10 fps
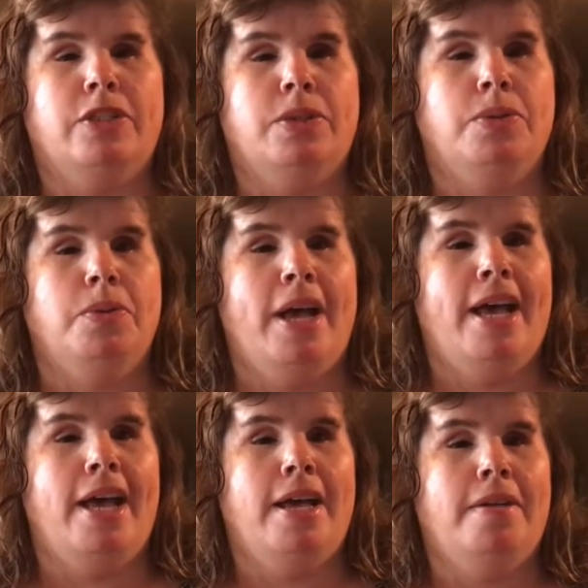do
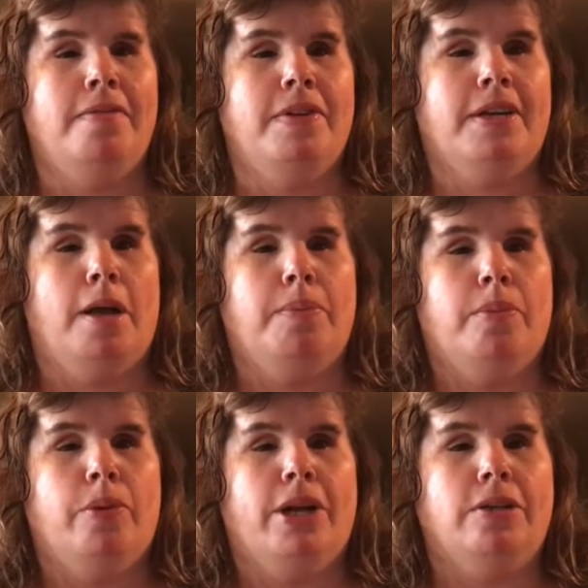have a couple
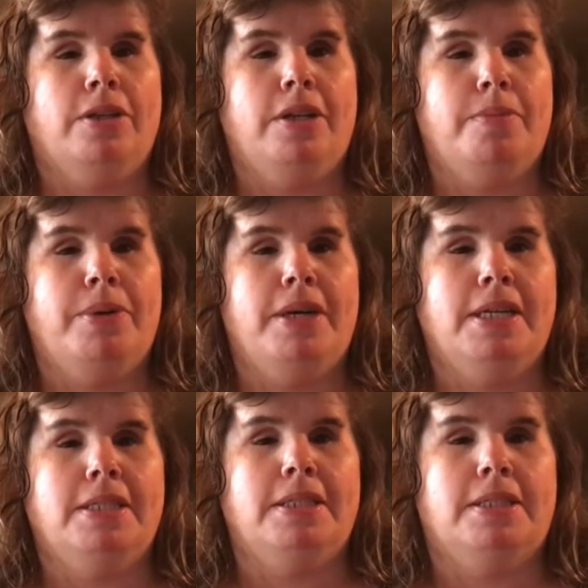Braille
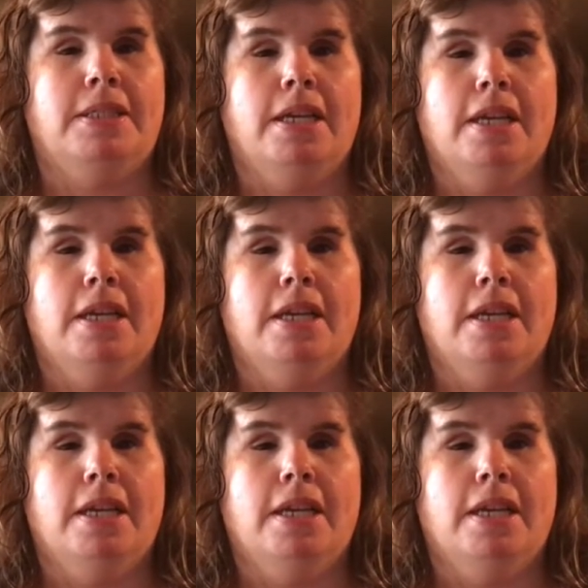cookbooks,